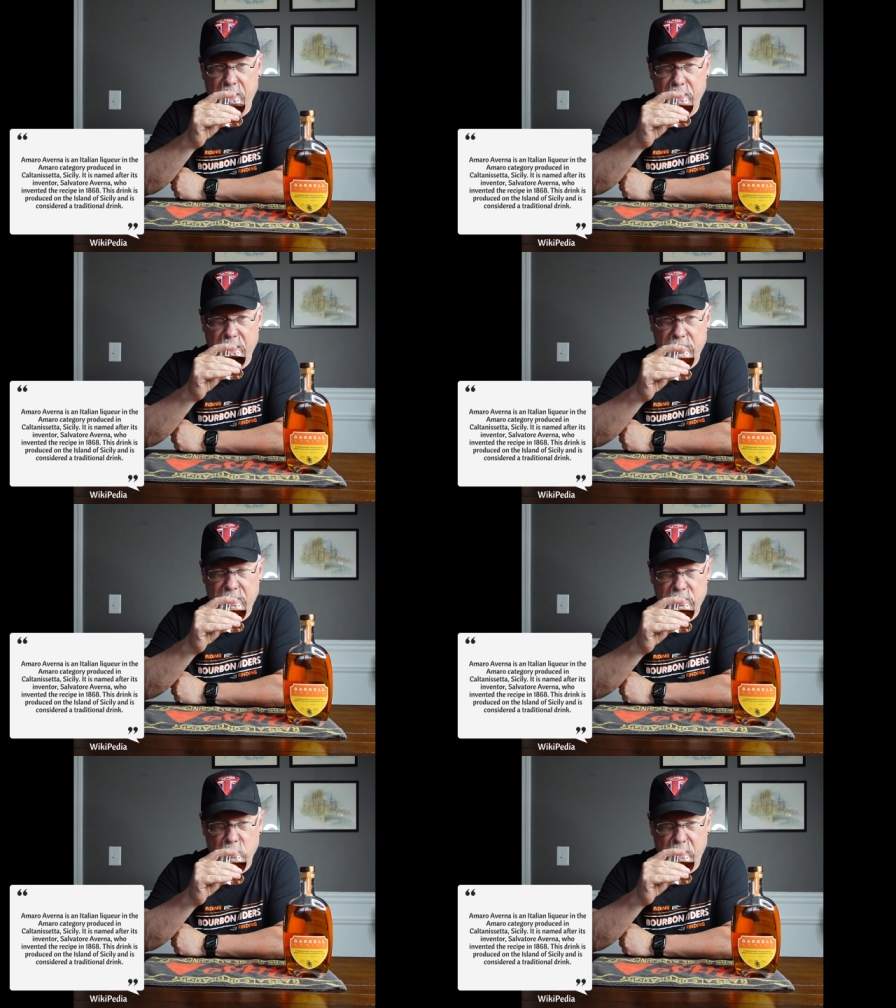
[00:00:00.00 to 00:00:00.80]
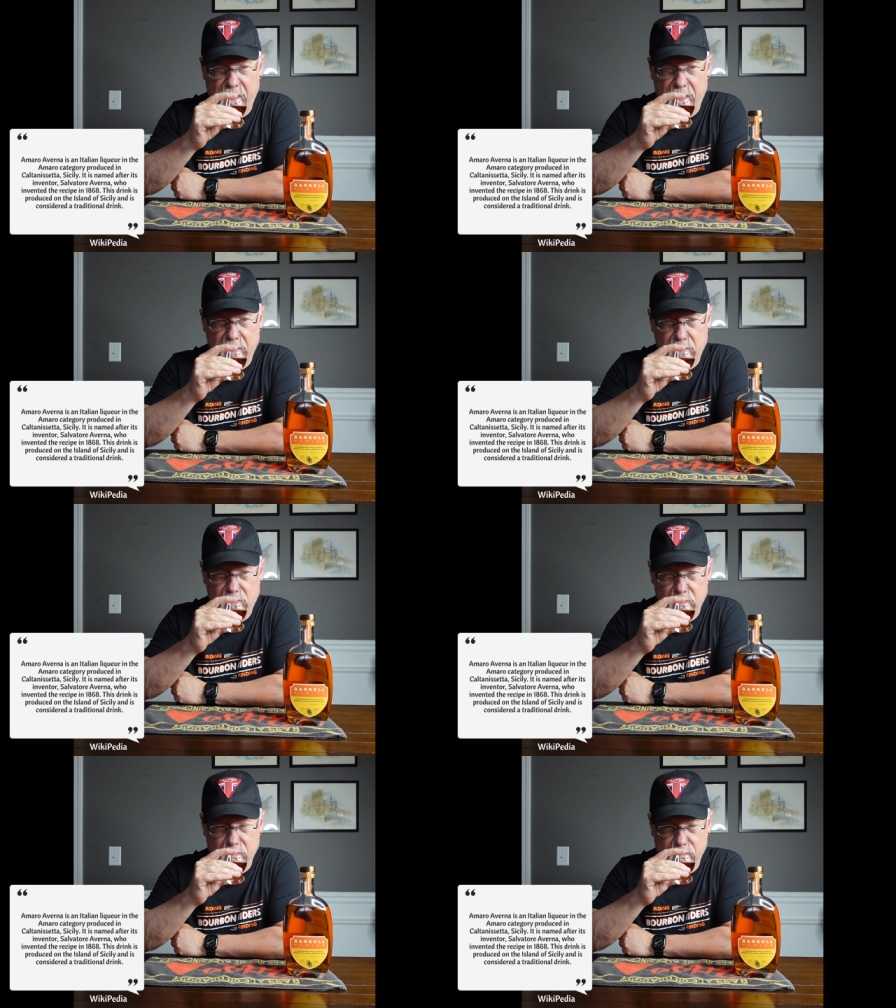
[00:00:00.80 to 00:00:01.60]
I guess that's what that
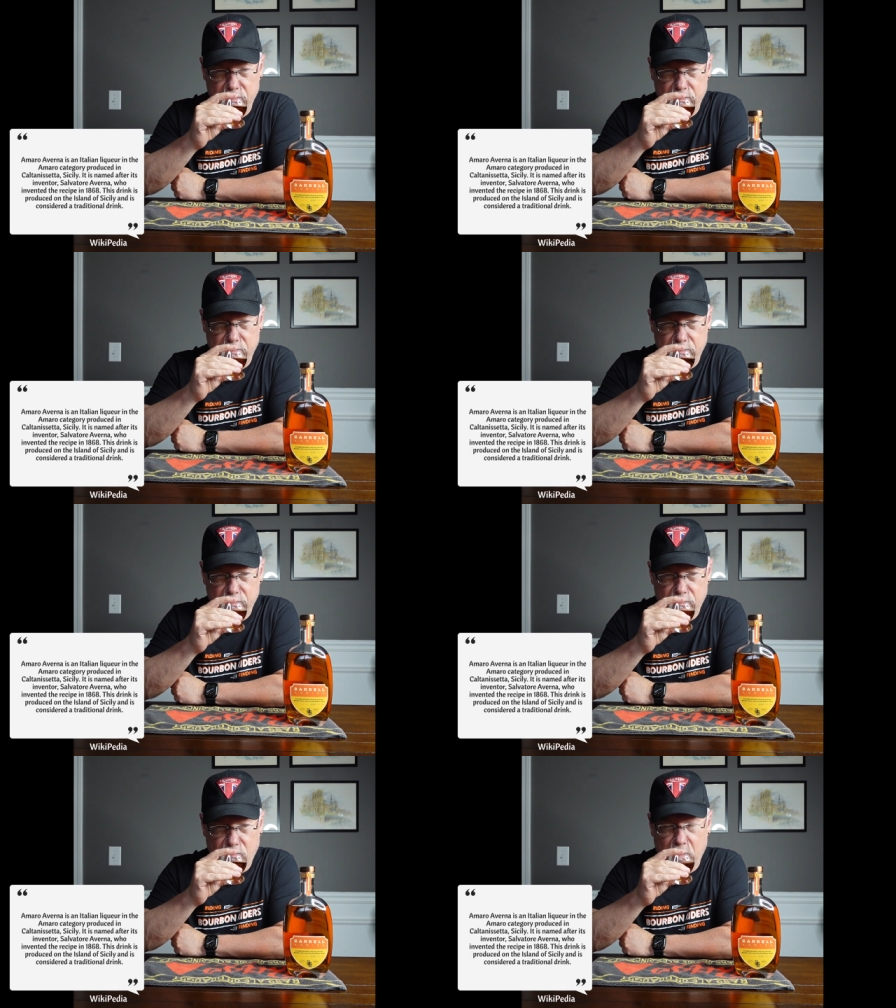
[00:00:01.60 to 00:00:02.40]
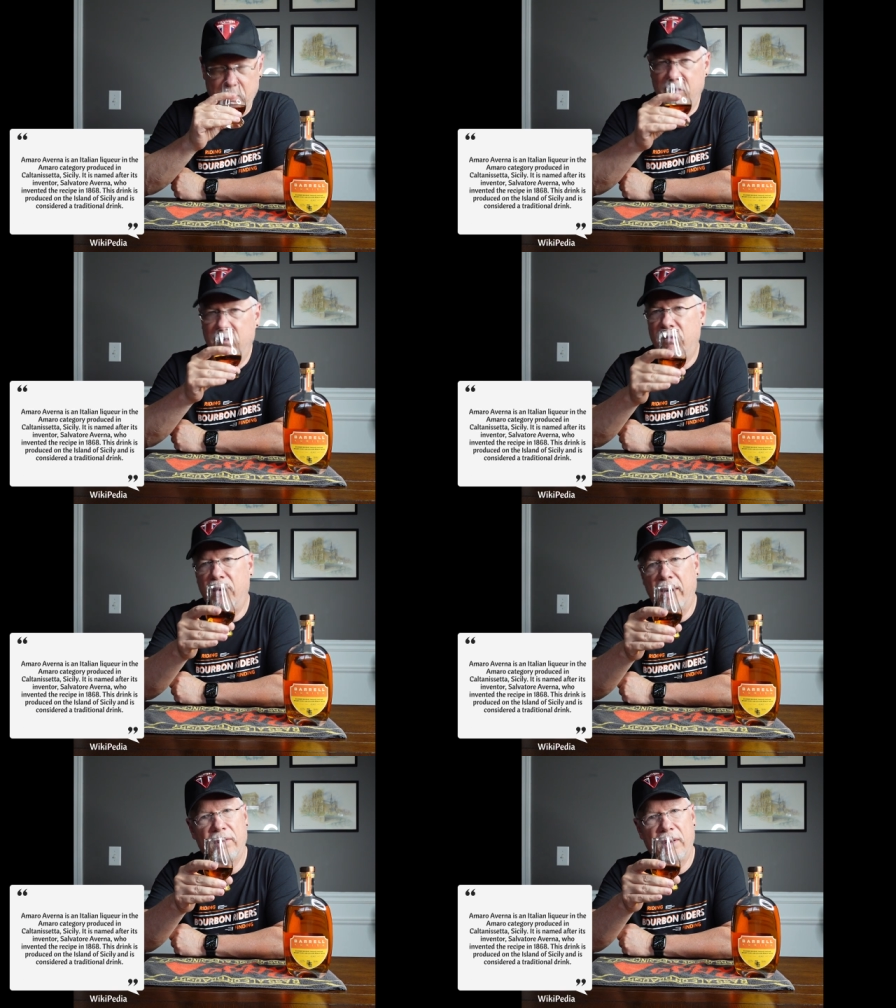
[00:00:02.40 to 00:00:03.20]
is. But
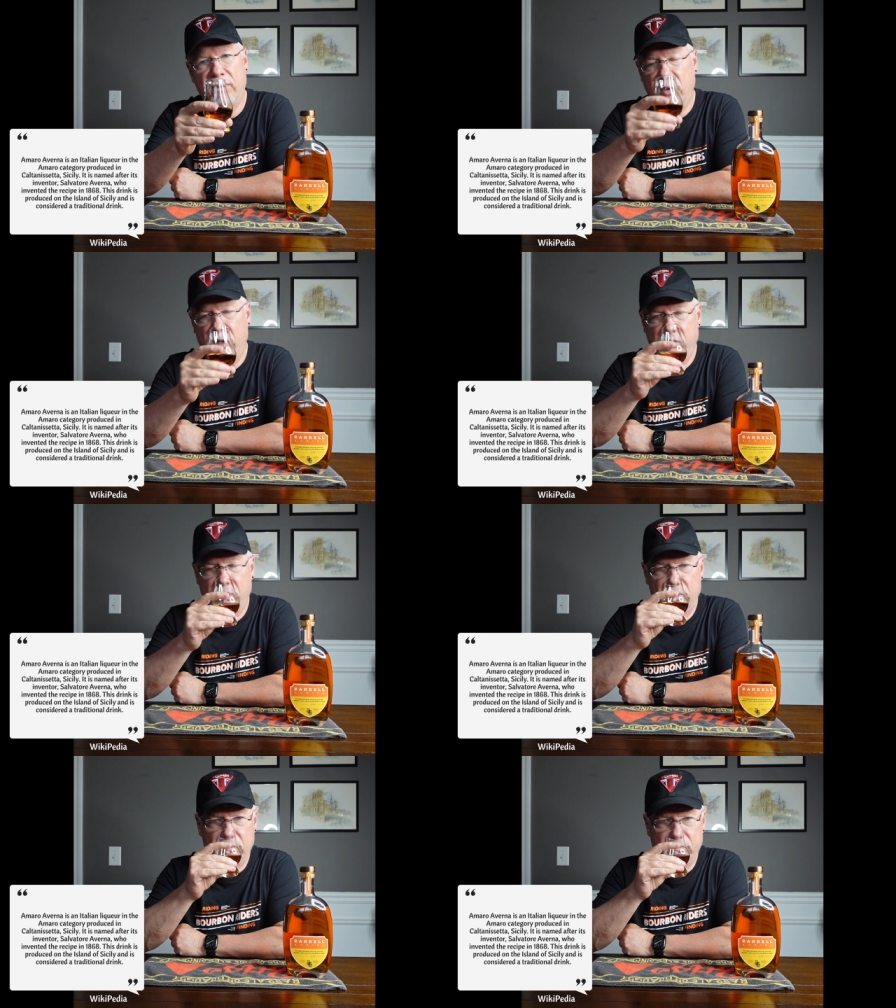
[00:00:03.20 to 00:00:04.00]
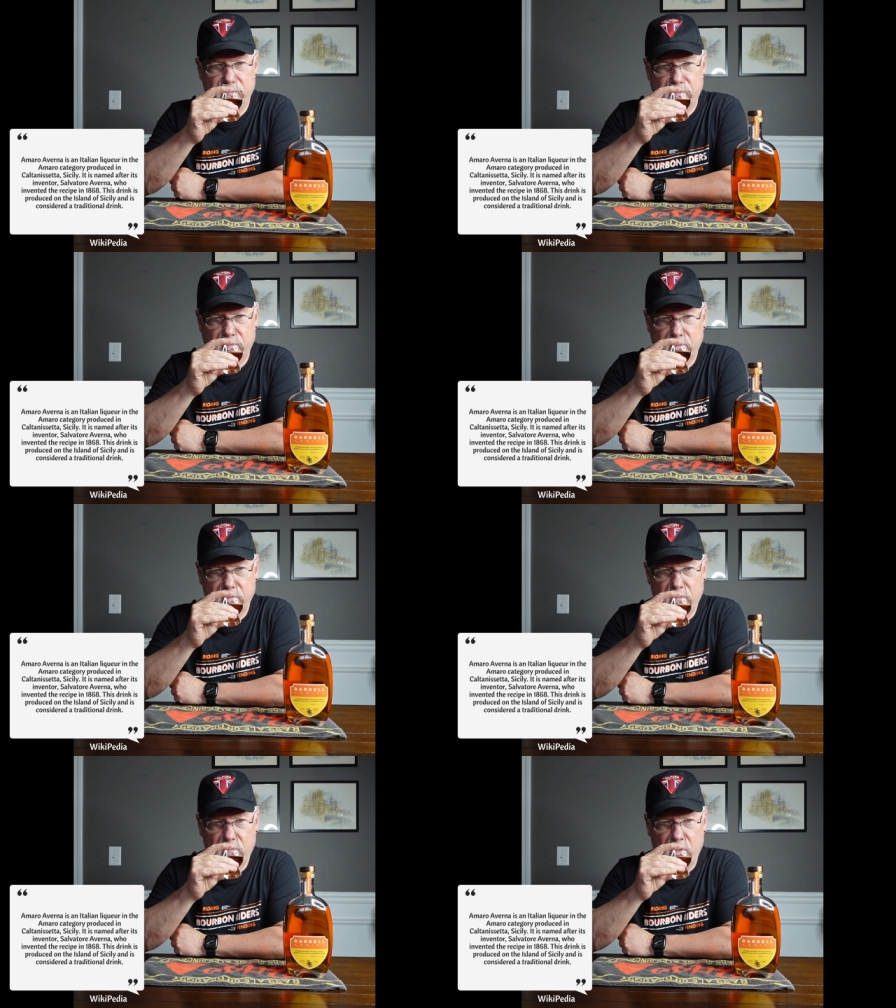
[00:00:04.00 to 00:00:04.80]
very fragrant.
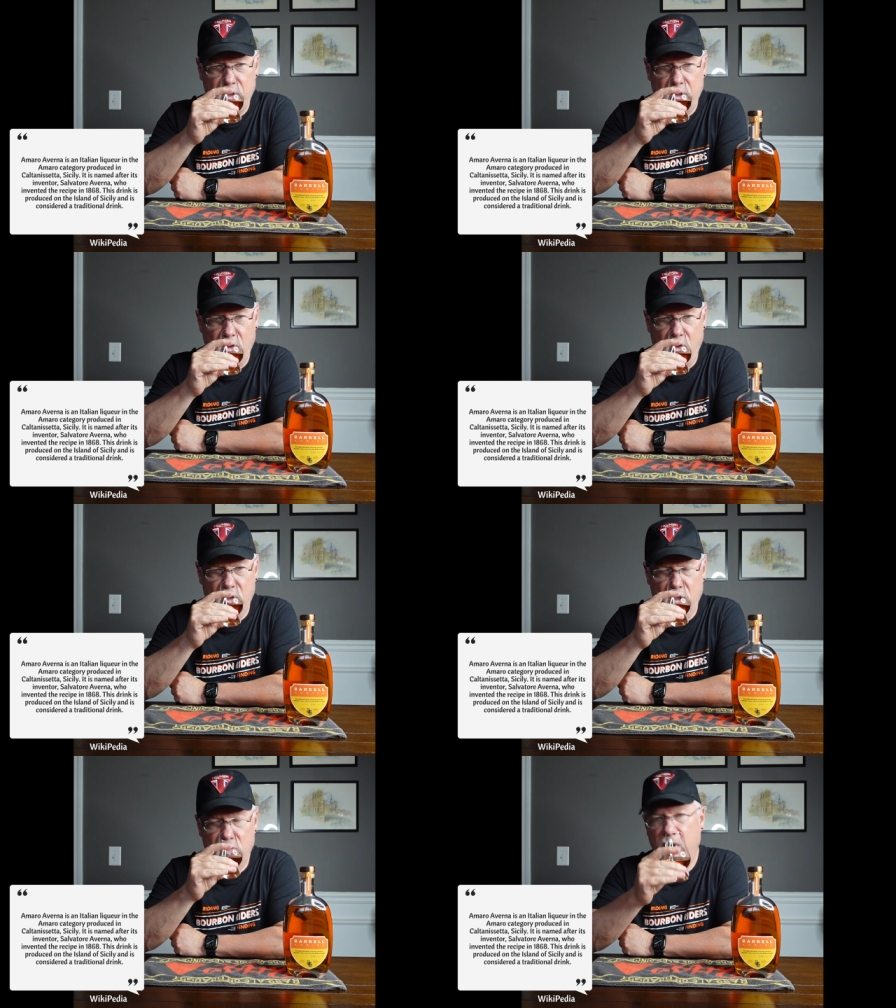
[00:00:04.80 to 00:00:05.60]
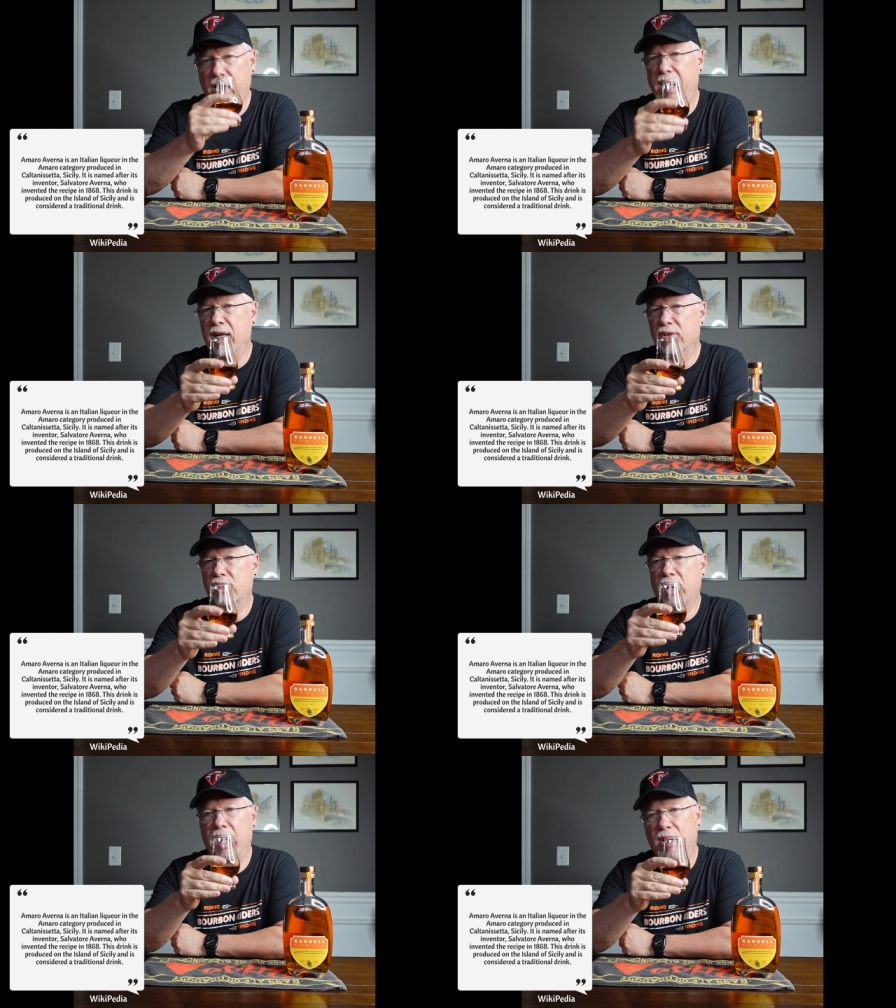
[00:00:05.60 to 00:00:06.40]
On our Rickhouse
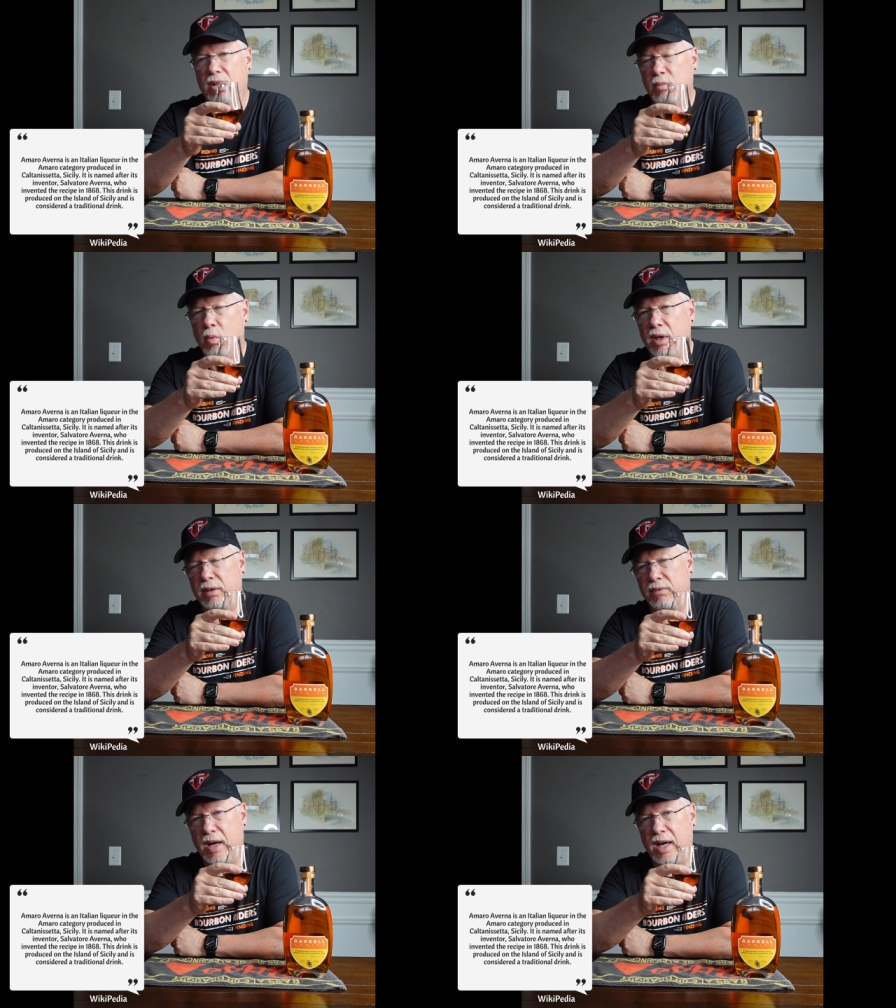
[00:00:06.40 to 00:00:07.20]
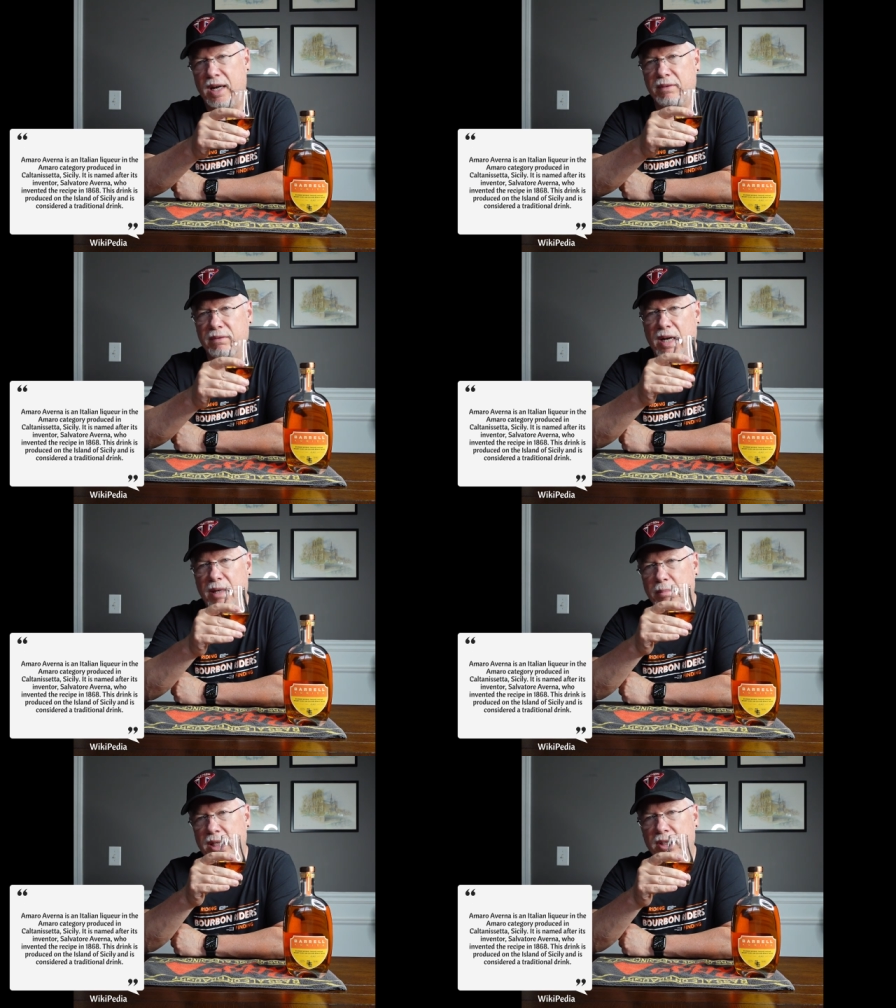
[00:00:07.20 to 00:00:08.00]
scale of 1 to 5,
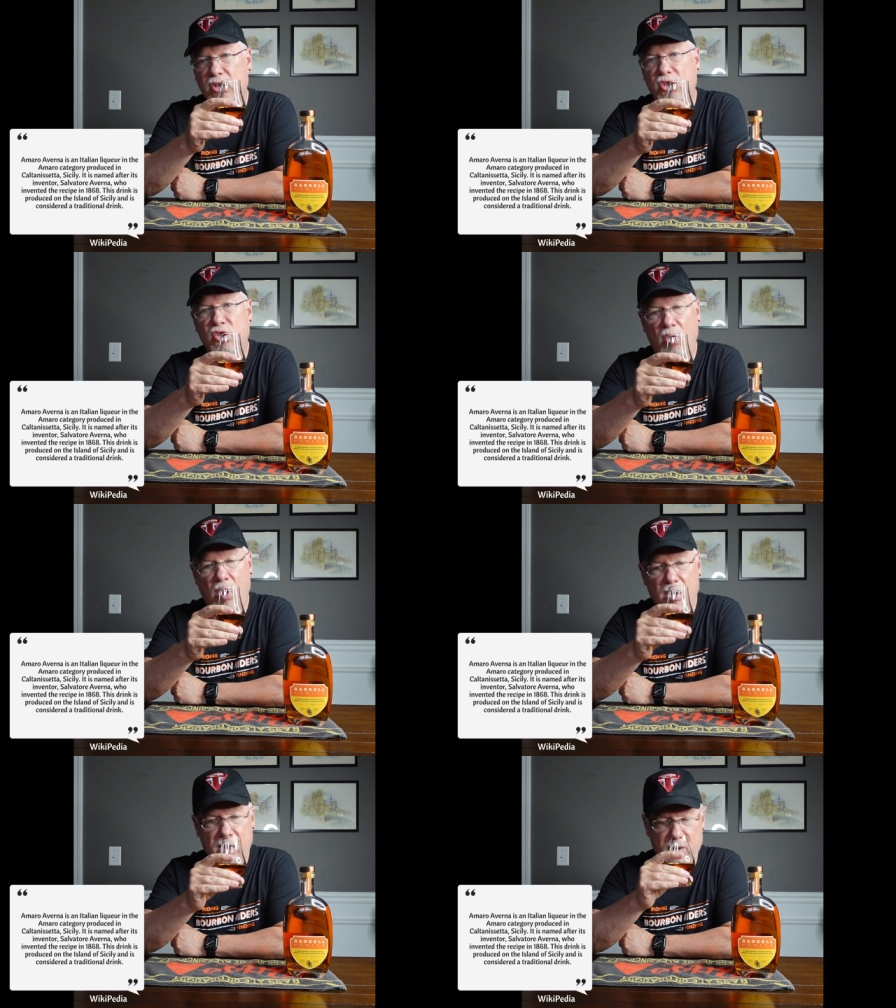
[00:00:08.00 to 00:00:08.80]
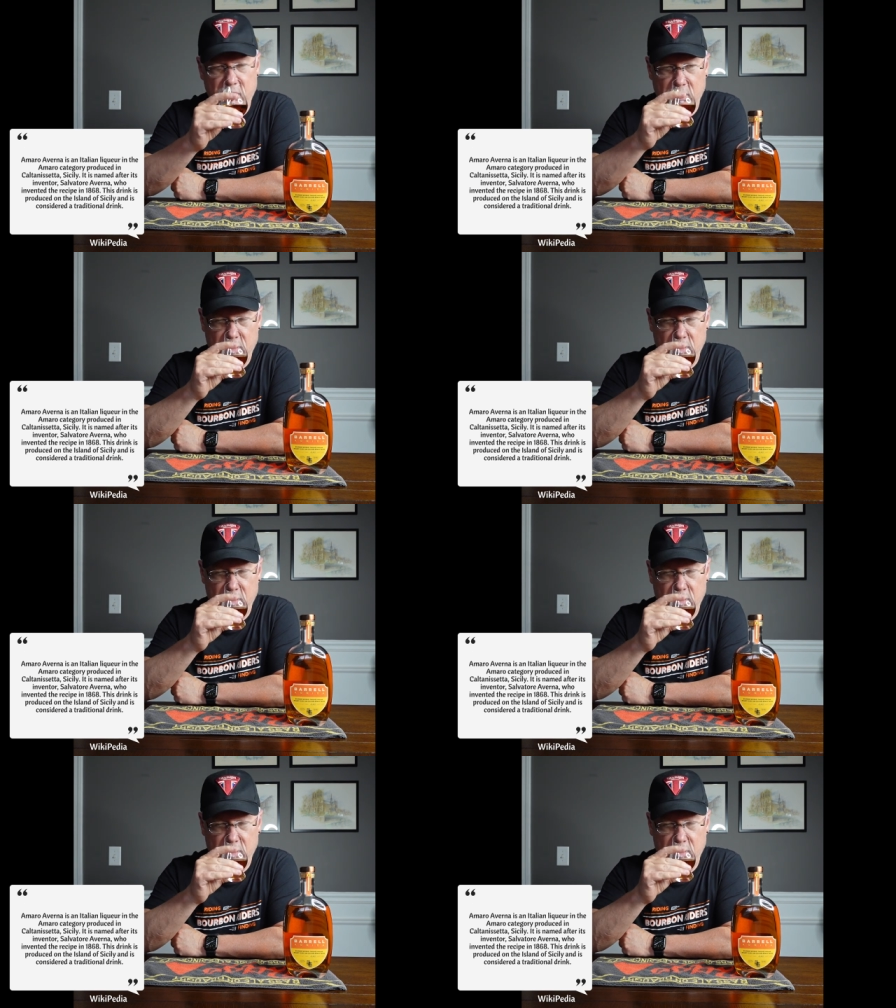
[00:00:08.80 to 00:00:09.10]
5 being the strongest,